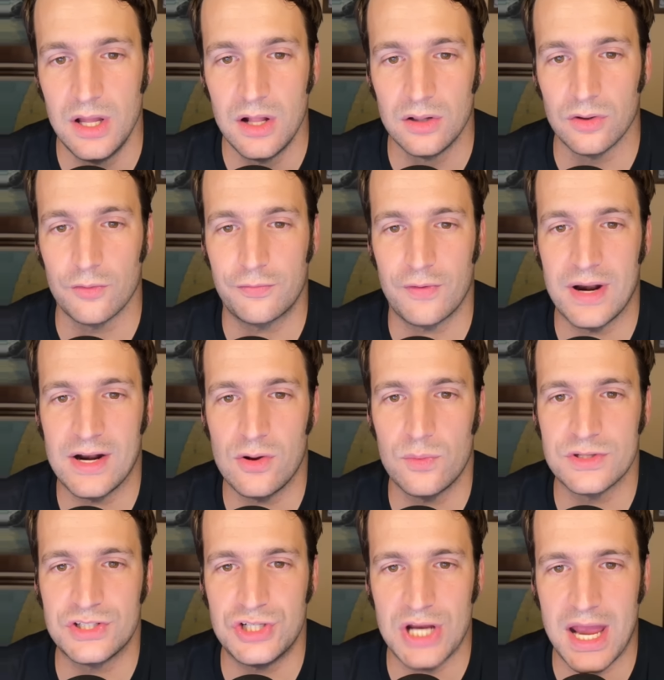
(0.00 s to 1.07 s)
Loffredo
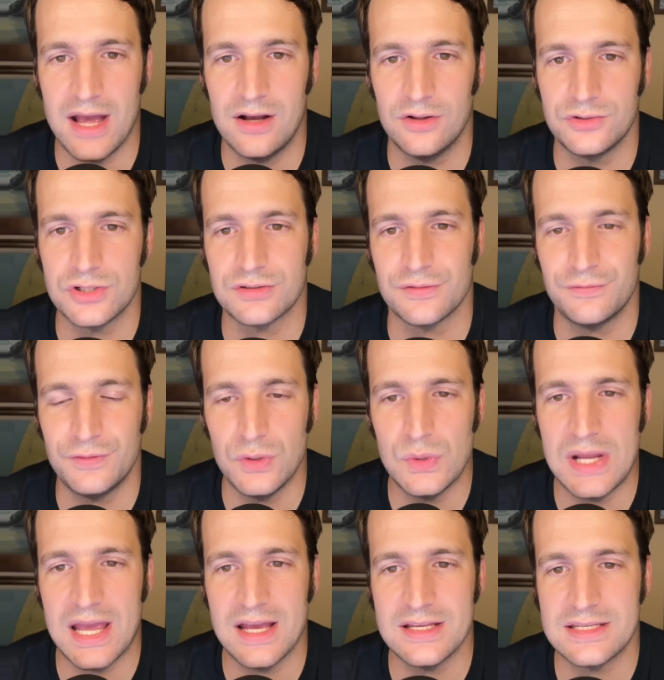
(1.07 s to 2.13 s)
was jailed just a few
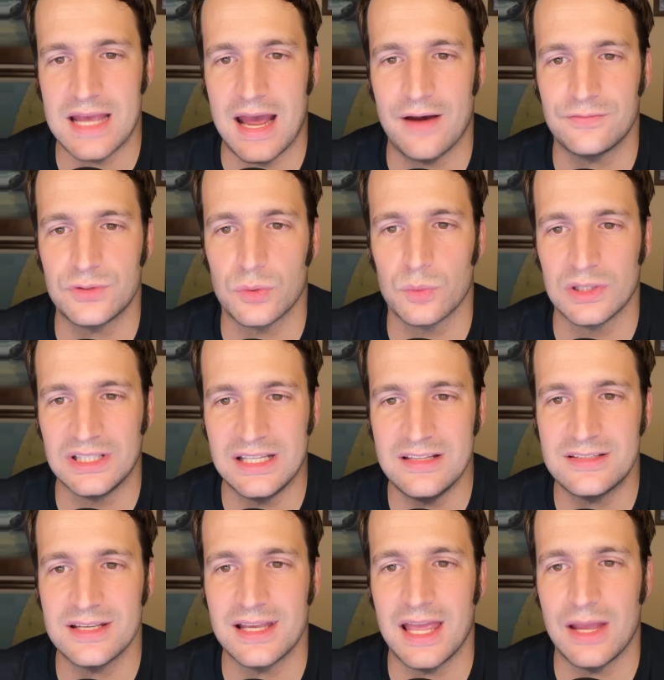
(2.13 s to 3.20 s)
days after
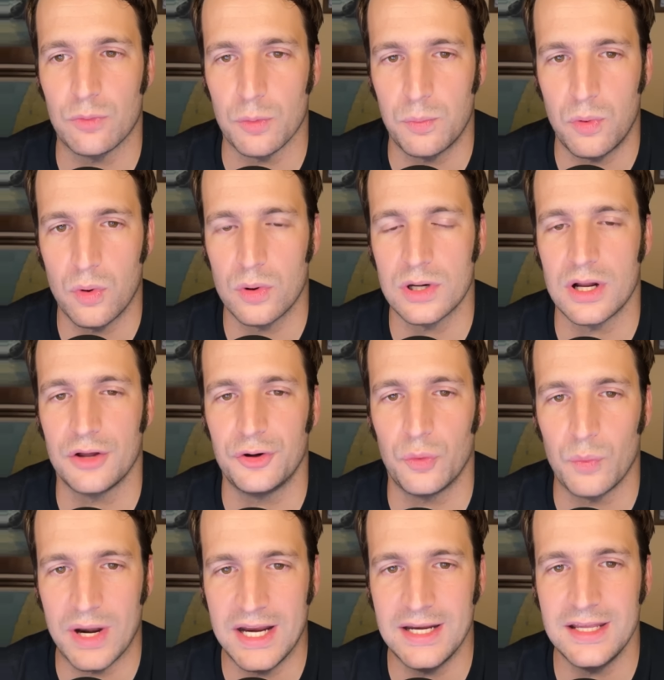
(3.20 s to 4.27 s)
releasing a report on
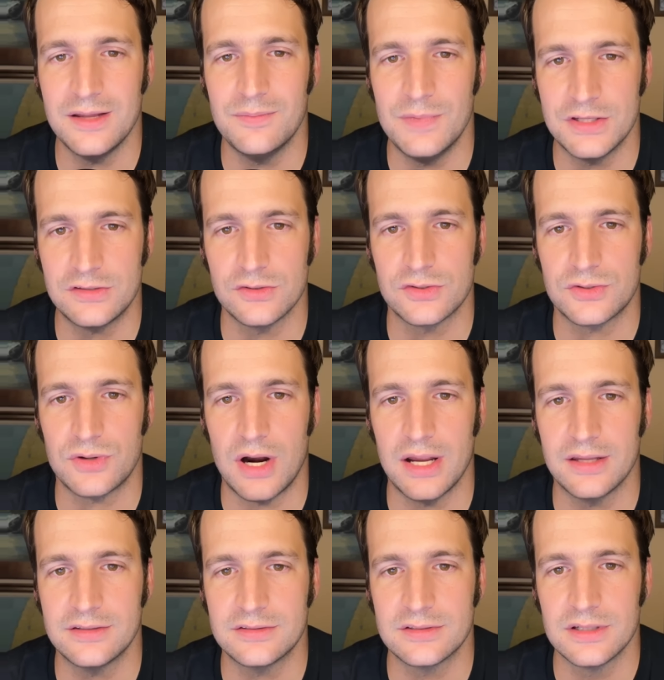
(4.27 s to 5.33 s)
Iranian missile
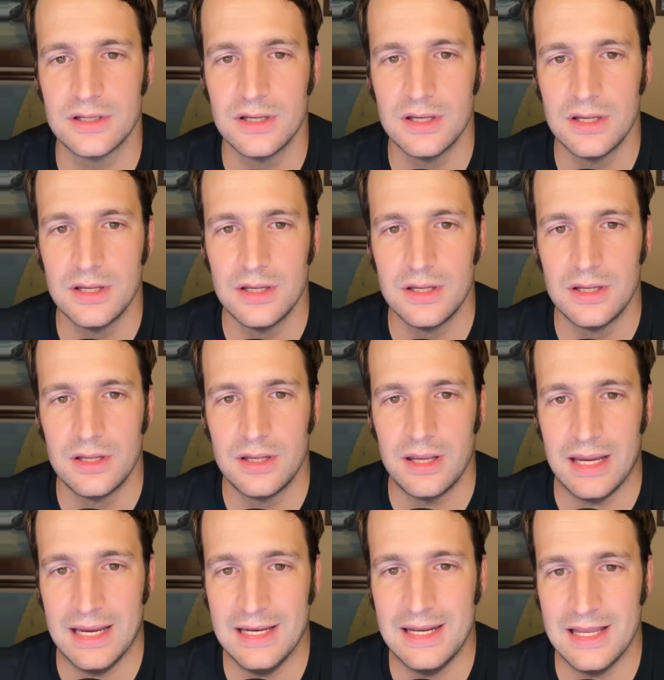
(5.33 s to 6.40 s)
strikes
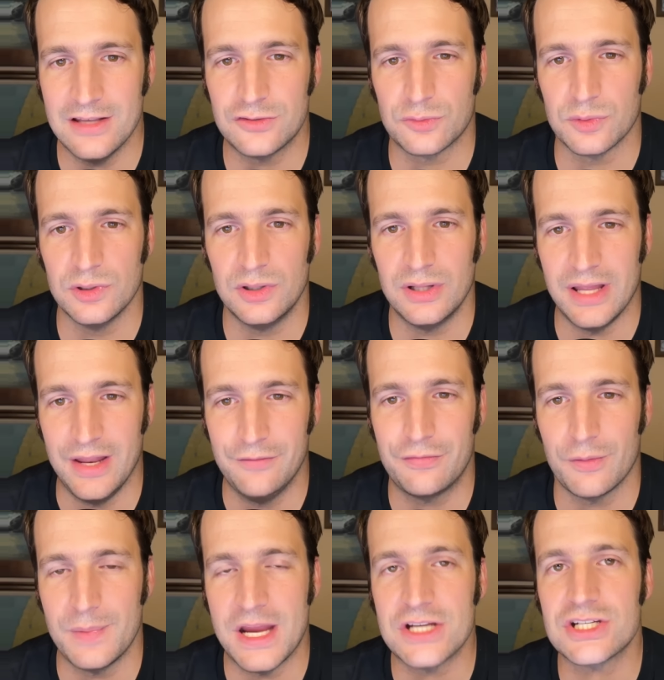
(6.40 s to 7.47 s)
in Israel,
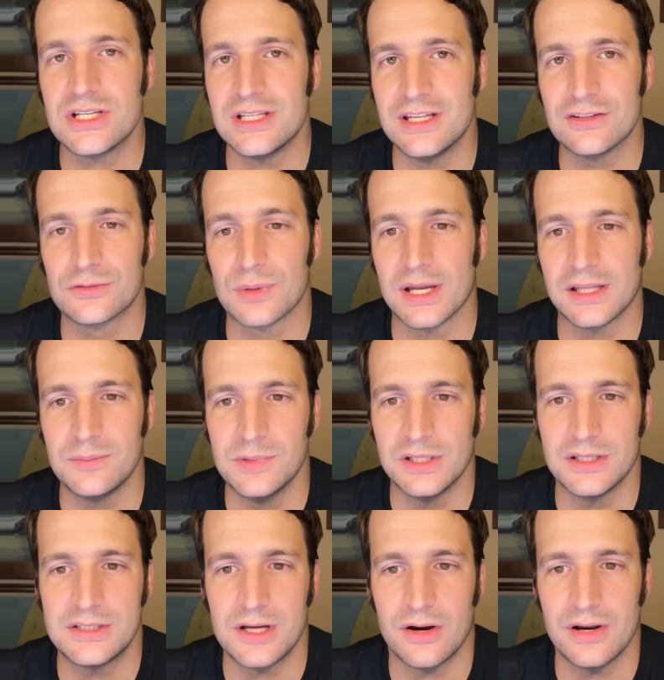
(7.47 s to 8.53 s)
information the Israeli
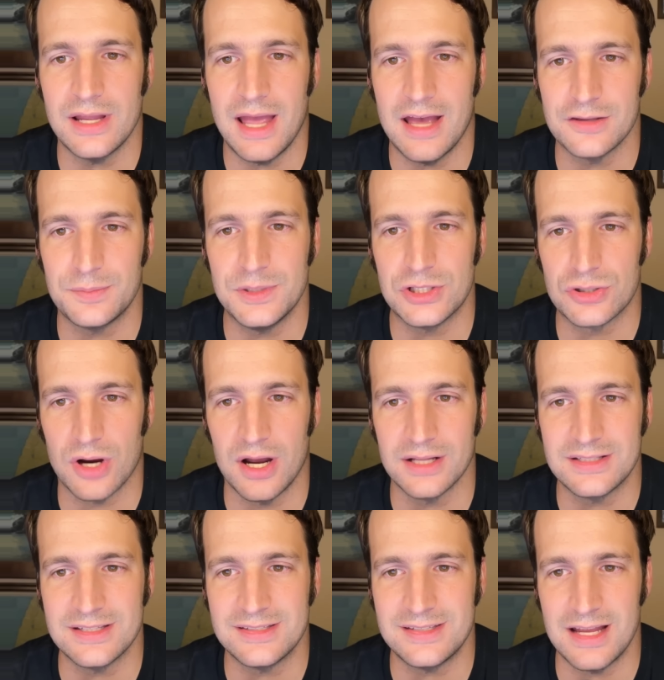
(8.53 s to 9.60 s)
military has been trying
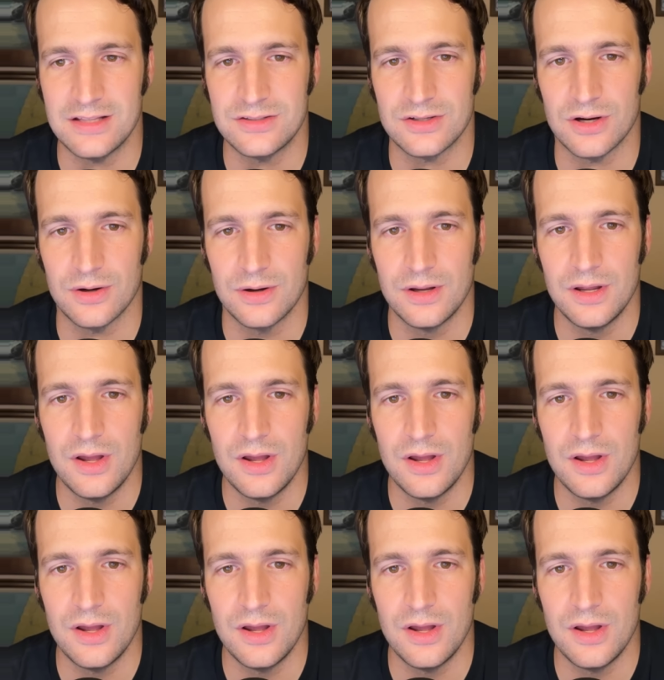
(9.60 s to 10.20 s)
to censor.